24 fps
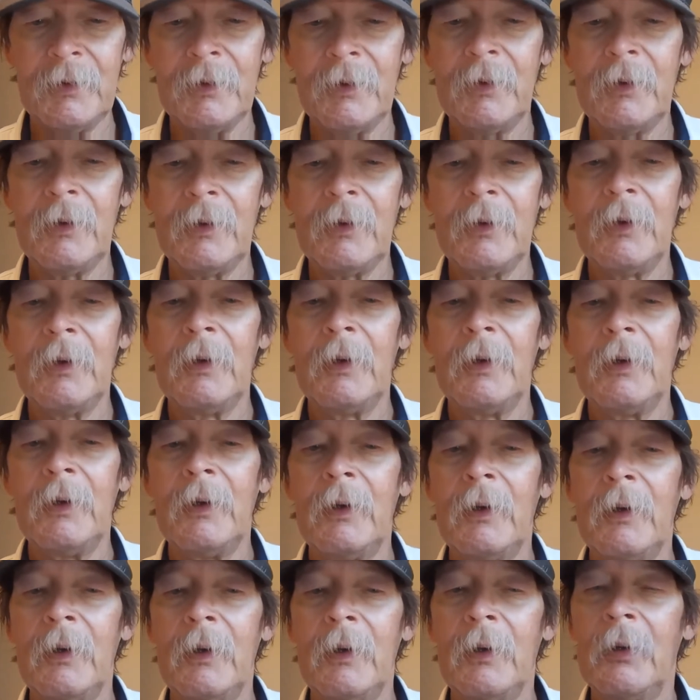
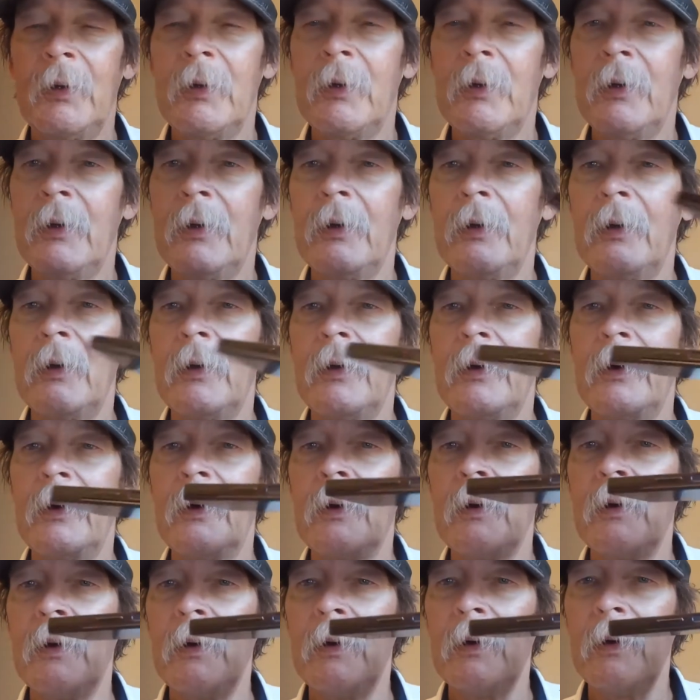
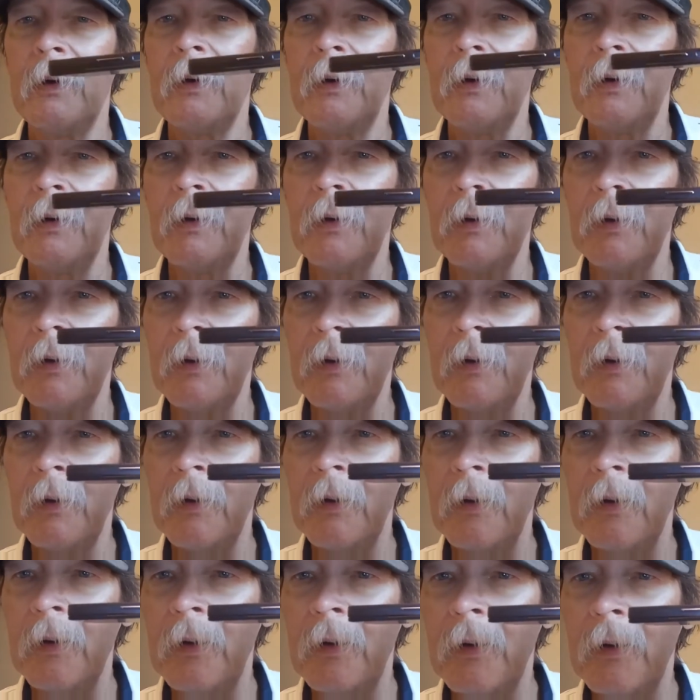
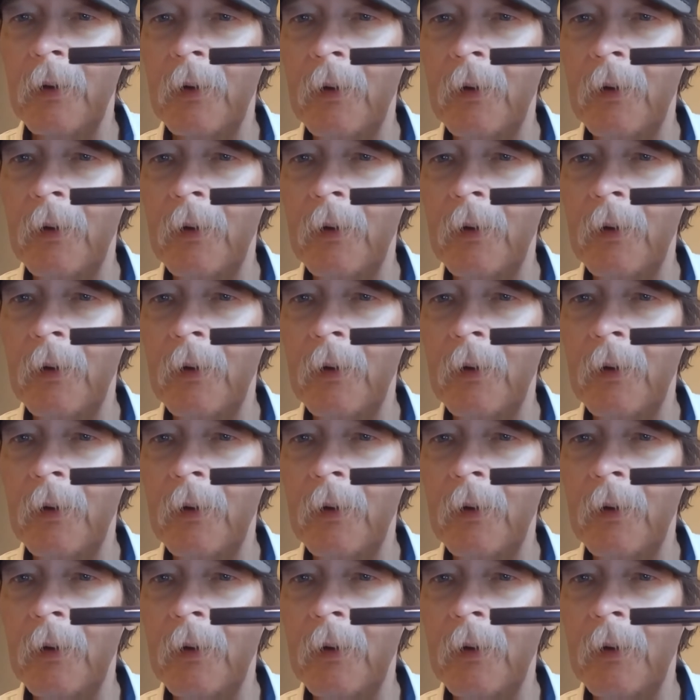Nobody speaks.